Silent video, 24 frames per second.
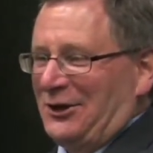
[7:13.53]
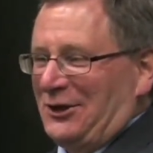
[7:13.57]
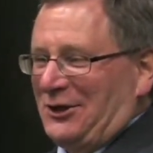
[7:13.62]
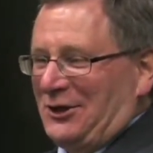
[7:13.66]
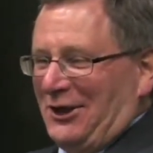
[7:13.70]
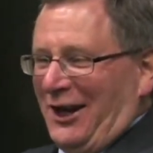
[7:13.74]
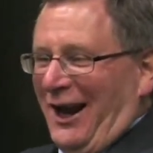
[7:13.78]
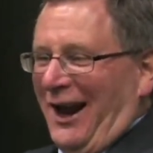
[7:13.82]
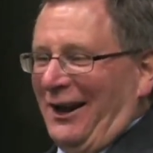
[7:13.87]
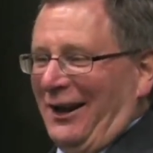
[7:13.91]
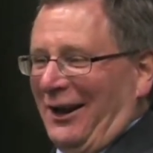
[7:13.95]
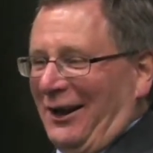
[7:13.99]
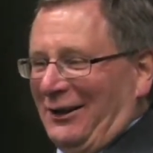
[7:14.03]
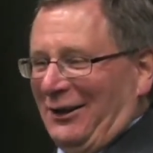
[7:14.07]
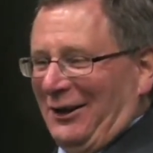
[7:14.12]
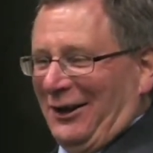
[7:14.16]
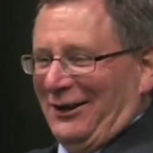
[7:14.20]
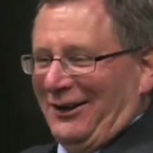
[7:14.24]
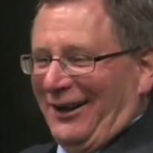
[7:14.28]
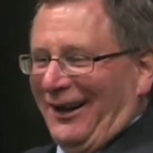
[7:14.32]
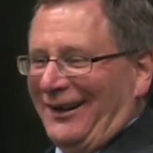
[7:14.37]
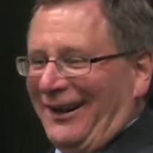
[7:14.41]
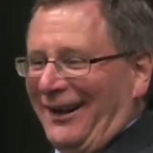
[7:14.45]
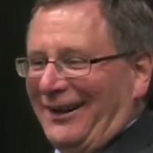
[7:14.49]
yeah,
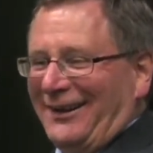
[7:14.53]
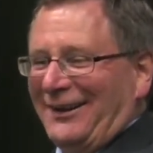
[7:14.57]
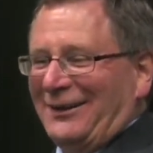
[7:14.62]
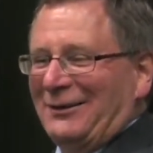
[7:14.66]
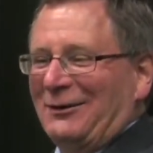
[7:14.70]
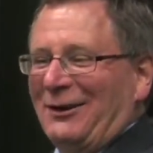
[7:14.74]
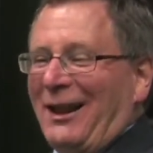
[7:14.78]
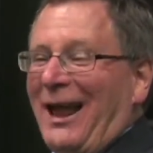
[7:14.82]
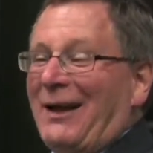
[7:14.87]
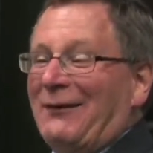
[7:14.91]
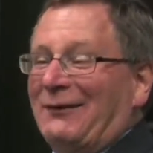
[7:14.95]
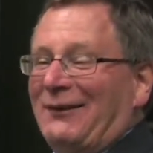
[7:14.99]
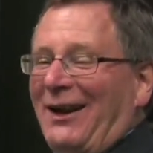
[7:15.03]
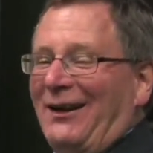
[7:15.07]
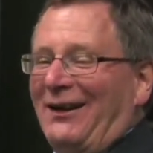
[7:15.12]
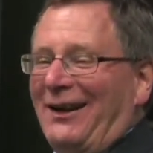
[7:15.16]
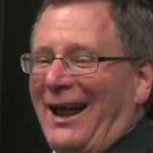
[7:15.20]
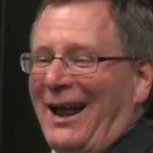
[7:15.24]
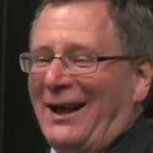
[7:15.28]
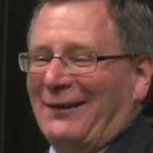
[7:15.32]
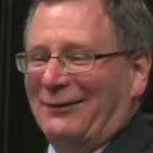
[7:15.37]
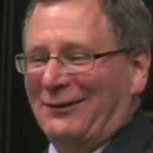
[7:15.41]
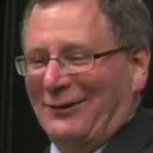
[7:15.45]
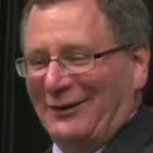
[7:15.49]
laugh now,
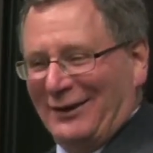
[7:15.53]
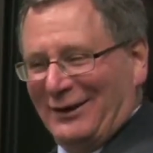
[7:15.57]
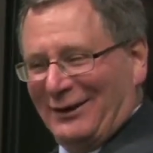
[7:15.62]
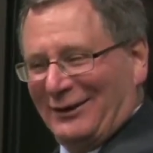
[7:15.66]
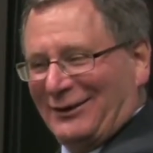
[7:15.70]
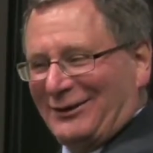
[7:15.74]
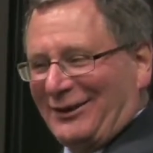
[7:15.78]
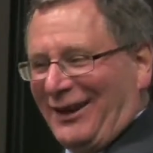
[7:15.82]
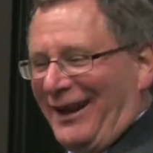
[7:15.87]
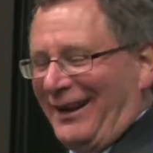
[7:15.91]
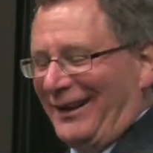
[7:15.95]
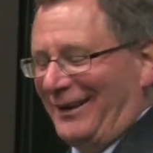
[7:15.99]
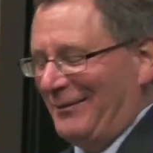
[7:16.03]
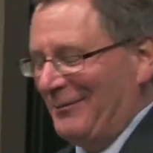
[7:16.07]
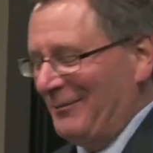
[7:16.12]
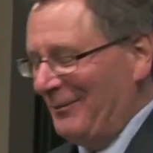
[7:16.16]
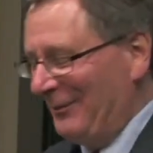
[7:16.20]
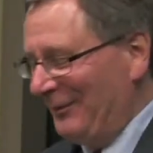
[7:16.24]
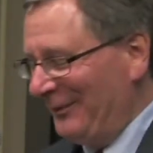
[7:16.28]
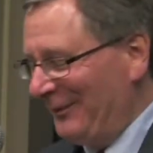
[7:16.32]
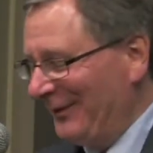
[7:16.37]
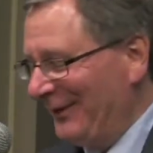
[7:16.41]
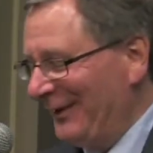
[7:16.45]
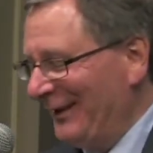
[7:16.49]
laugh, sign.
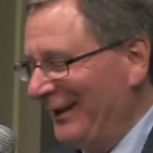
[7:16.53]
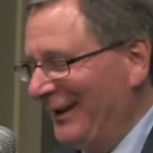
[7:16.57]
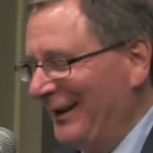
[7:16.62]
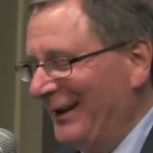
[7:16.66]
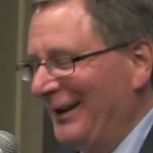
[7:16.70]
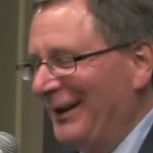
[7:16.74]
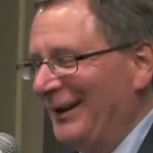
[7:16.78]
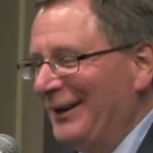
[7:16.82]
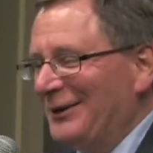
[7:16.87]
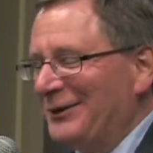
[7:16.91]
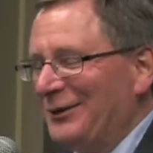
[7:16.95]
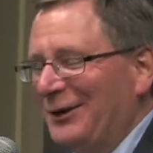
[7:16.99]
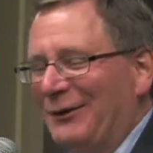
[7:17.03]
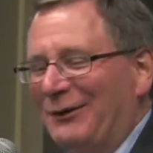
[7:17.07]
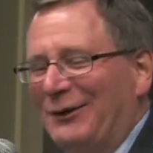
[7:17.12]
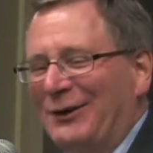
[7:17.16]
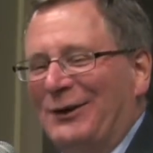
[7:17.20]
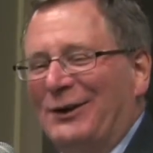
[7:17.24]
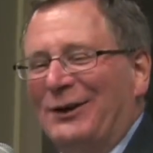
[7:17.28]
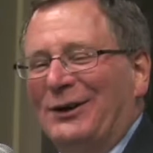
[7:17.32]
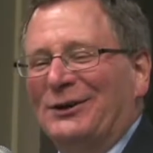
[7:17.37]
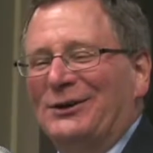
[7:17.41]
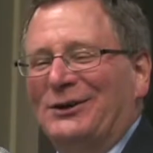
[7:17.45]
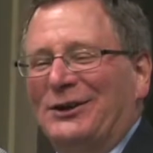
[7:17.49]
So a few
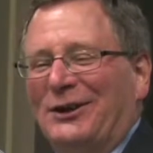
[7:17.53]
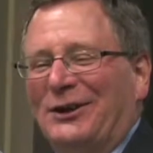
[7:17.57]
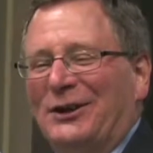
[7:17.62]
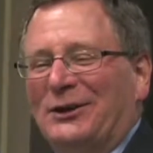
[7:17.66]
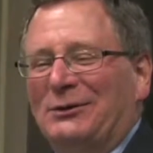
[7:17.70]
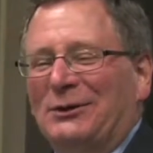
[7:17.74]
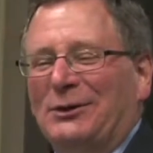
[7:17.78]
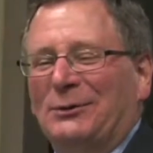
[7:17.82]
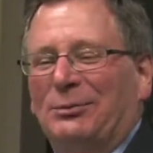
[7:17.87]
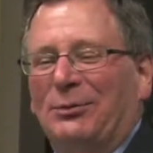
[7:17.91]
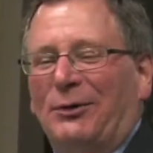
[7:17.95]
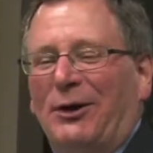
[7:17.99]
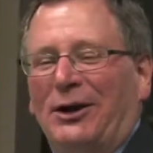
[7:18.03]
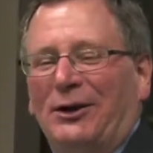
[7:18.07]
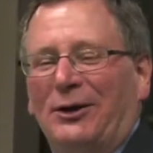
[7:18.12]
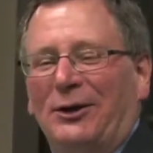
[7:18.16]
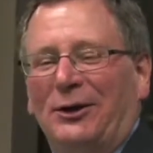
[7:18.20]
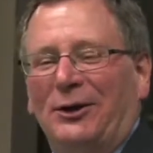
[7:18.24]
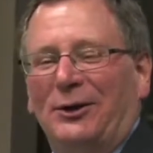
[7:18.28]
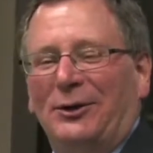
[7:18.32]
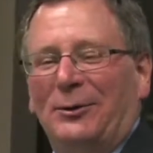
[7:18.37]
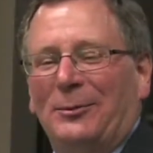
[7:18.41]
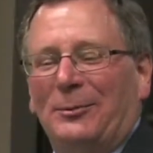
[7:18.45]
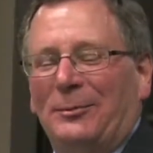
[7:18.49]
years ago, this was brought
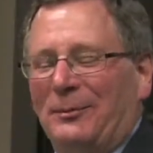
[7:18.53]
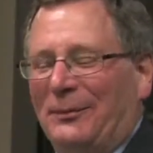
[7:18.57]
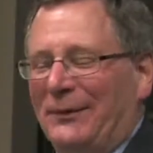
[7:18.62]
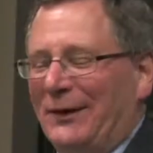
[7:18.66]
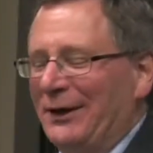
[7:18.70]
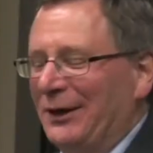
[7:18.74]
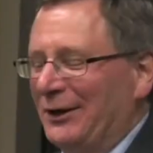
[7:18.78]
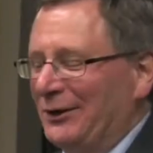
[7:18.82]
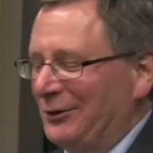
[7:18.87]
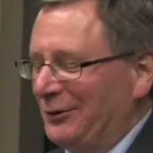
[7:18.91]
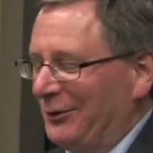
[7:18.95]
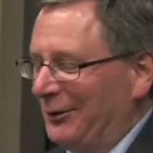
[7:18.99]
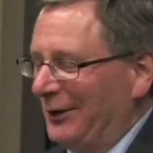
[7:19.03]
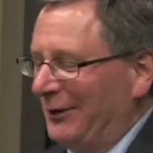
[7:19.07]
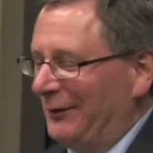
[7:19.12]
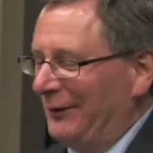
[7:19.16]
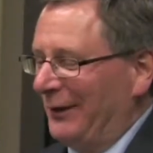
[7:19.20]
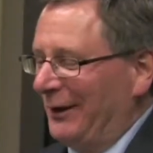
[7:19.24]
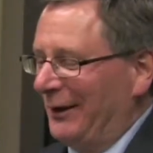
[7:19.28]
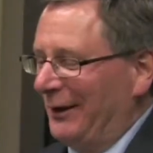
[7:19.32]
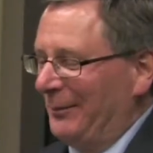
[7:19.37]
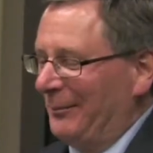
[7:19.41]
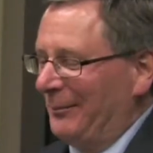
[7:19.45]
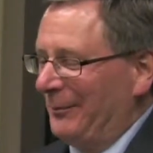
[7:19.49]
home in a sort of
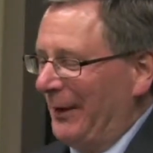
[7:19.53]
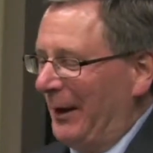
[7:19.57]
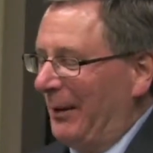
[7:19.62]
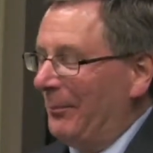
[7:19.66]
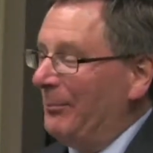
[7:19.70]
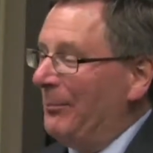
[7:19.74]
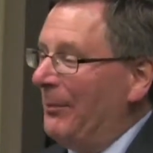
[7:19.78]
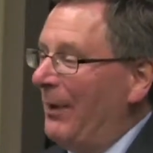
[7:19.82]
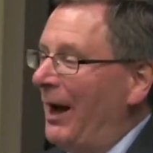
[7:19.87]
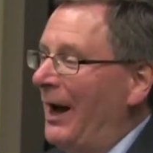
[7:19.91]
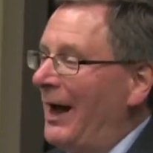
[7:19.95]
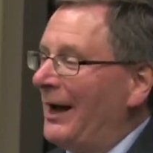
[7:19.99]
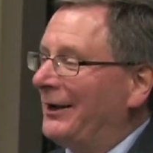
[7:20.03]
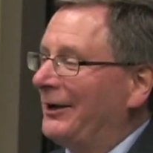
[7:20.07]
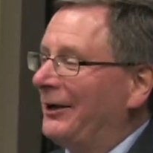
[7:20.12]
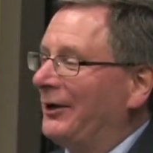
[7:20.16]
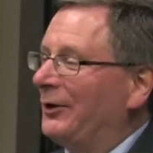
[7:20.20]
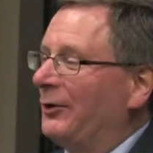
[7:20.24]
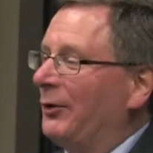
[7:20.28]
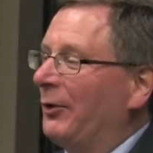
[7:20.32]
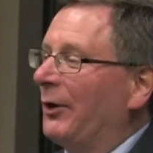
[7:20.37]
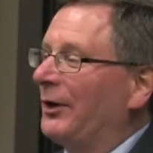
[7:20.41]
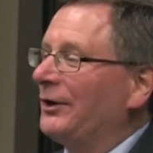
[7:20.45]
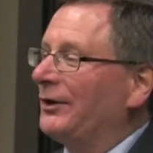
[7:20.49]
a mock
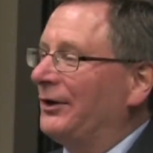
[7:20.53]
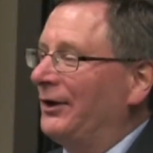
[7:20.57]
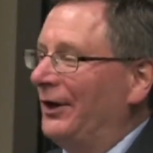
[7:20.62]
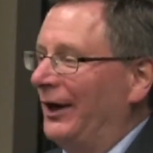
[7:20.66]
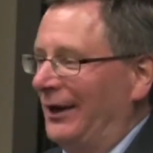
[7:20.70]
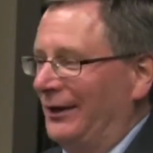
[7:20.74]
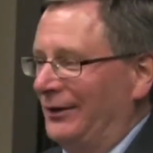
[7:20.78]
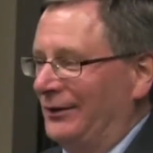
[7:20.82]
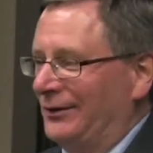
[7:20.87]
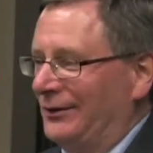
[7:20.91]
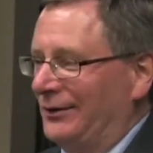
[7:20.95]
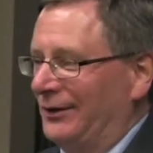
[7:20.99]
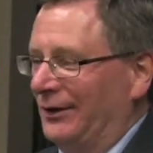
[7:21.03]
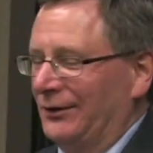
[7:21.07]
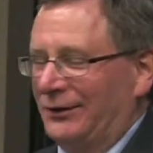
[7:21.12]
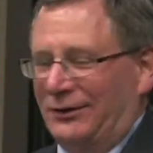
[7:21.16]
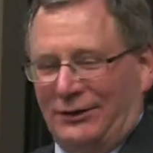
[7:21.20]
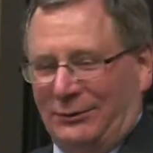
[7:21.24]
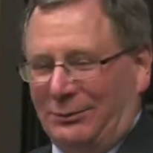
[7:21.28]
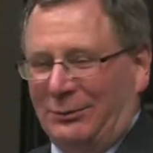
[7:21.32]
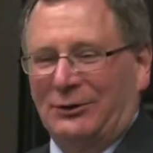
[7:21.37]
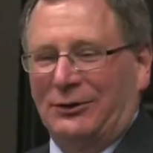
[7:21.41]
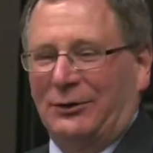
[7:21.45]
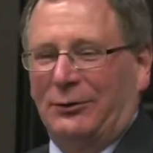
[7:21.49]
court case.
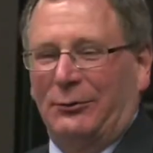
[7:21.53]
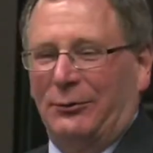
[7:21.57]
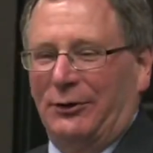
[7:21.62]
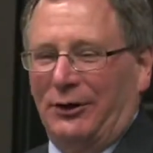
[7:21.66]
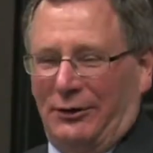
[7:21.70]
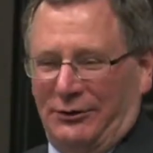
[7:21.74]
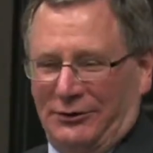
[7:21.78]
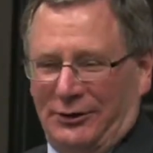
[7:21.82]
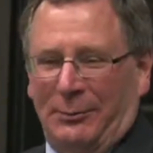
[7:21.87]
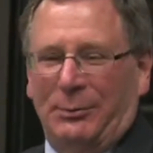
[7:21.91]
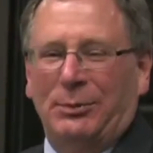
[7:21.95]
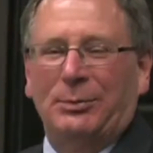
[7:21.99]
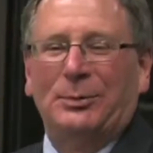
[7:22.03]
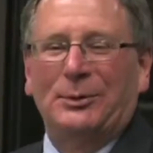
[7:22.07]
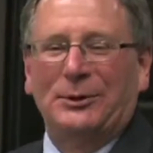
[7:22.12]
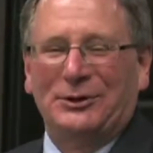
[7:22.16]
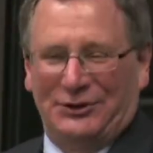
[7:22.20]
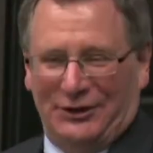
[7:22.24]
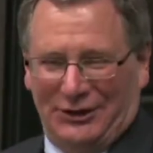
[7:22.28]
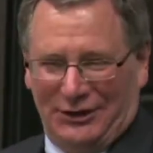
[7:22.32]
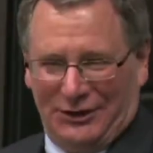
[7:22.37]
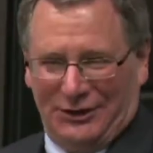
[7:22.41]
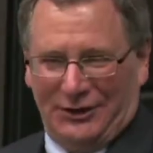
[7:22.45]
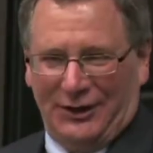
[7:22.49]
This wasn't real, it was a
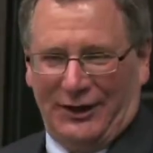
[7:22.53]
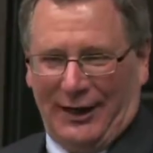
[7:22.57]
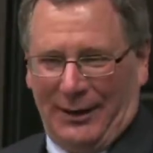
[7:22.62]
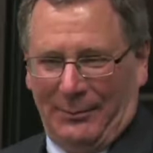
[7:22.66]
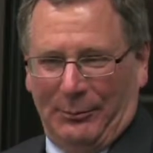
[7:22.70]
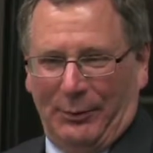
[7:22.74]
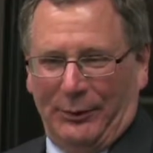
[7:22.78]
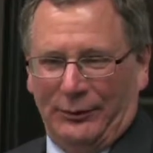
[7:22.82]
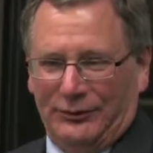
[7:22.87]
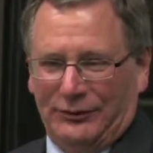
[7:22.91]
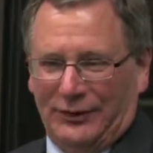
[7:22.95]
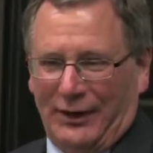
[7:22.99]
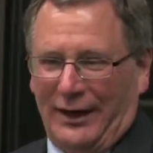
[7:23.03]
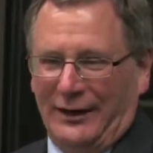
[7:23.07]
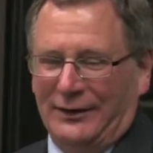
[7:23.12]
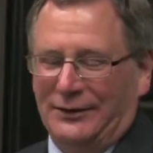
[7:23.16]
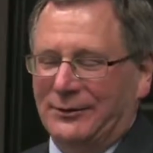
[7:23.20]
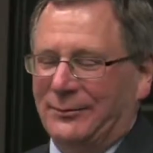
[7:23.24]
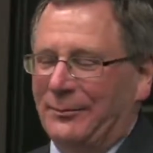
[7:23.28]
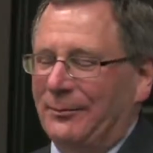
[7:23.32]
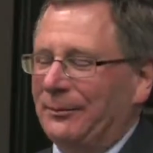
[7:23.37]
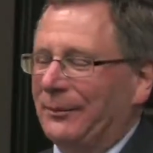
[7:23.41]
publicity stunt on both sides.